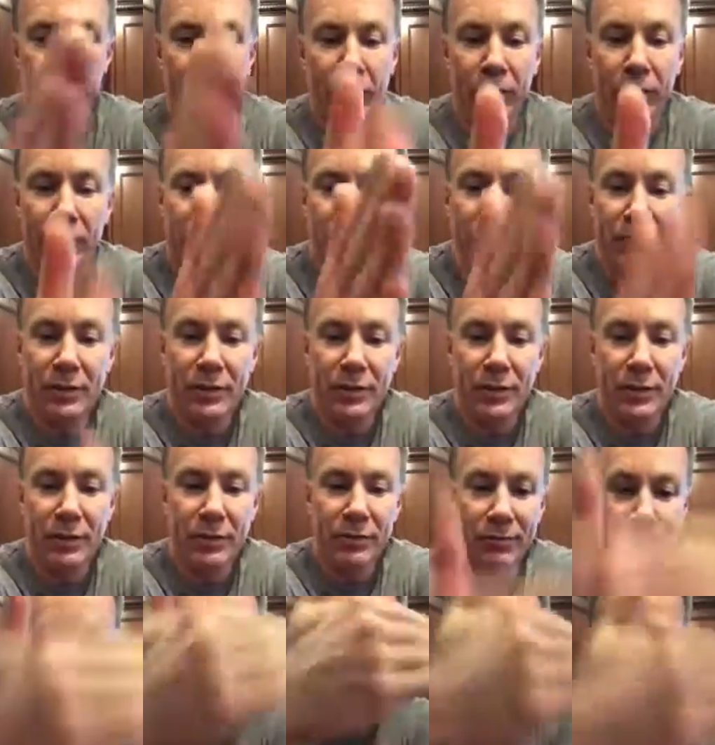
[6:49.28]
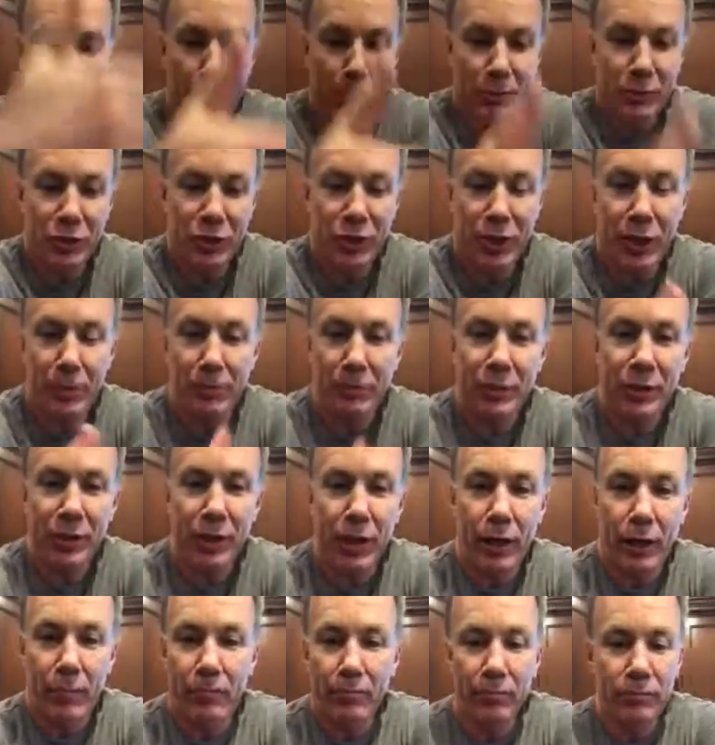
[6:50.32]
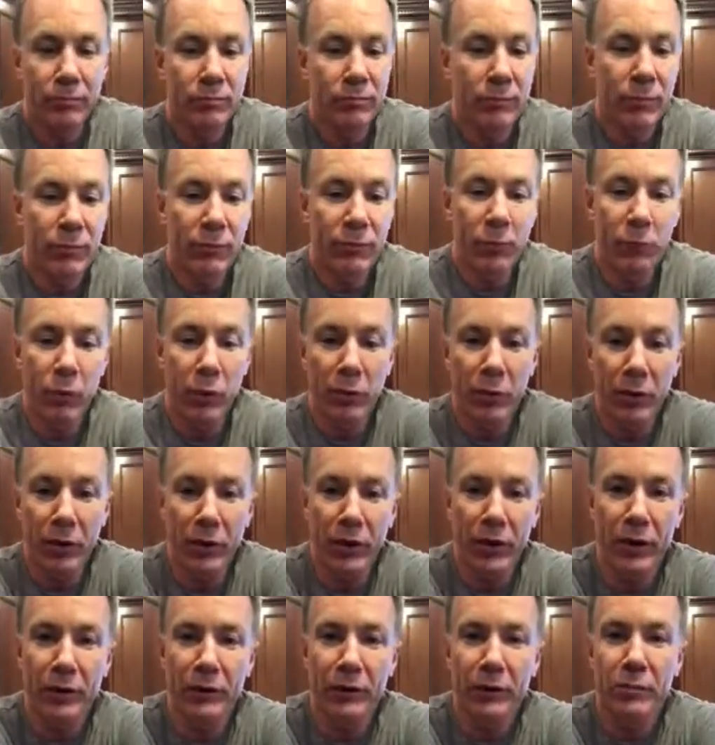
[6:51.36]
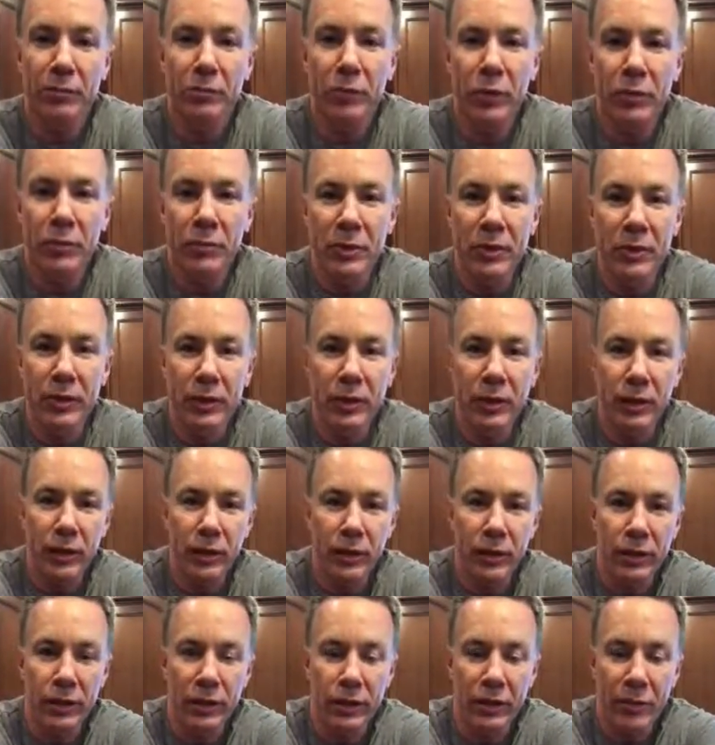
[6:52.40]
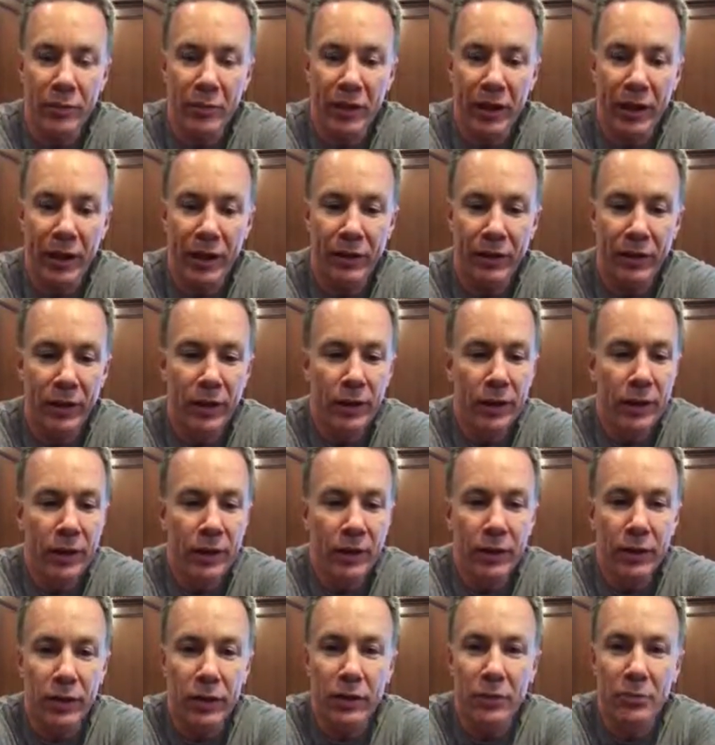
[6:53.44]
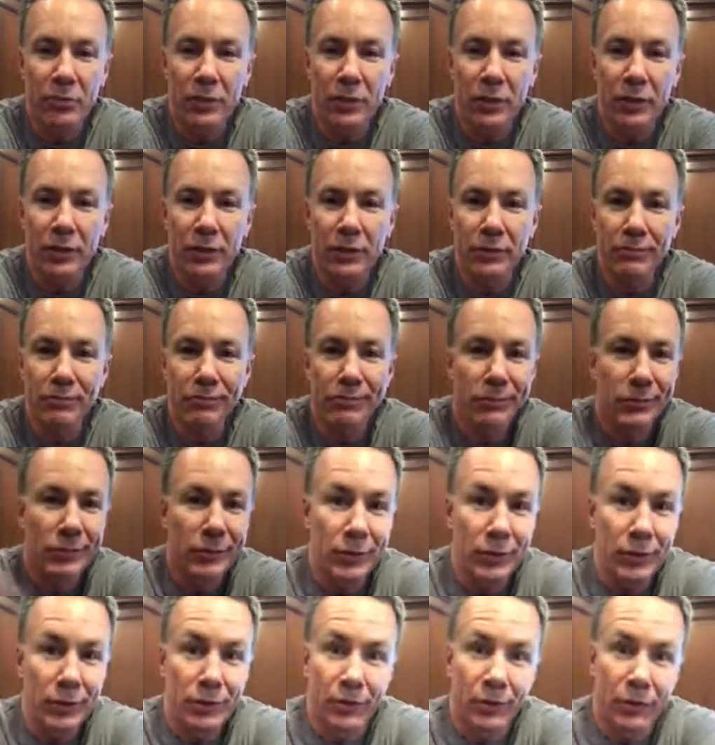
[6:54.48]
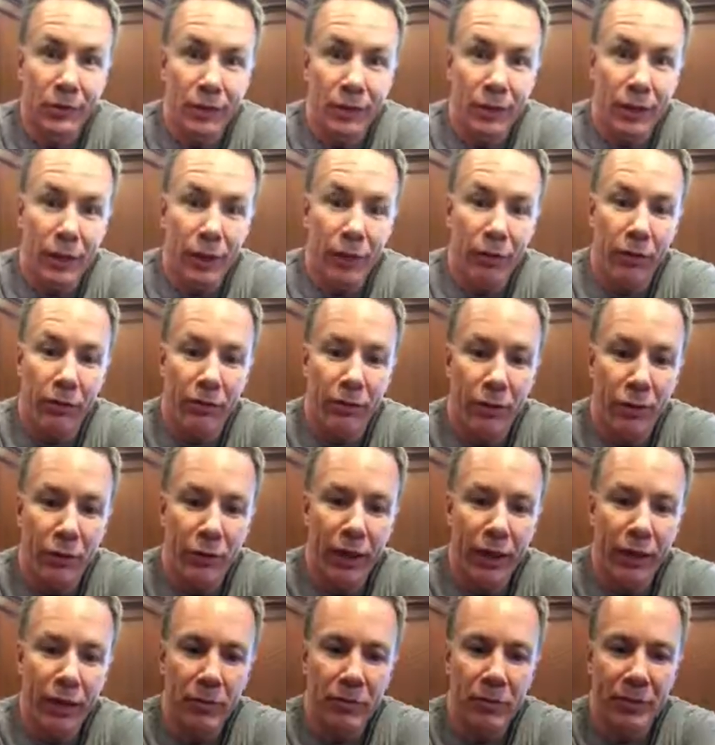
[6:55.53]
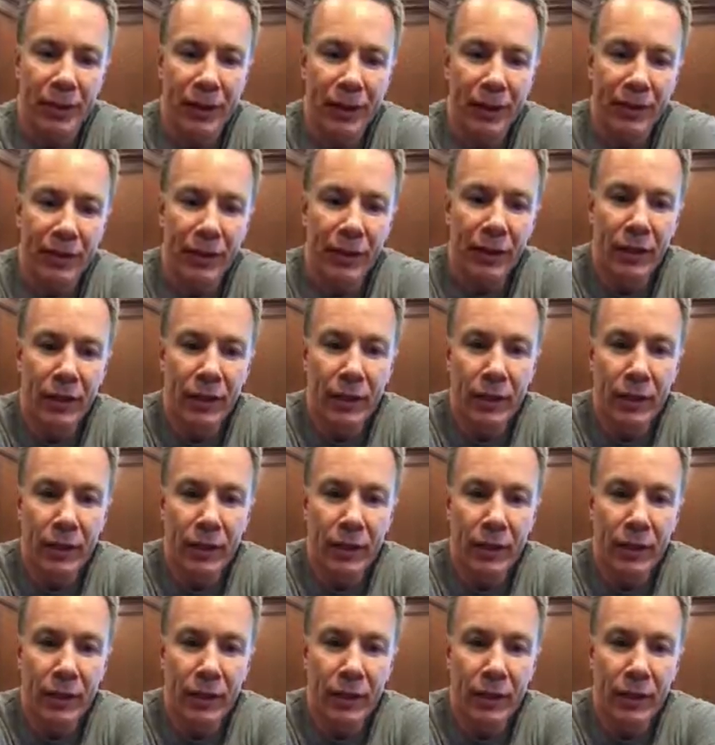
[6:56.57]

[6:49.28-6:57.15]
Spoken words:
yeah, I mean, just chop 4 burgers, put them in a pan, cook them till however you like them done,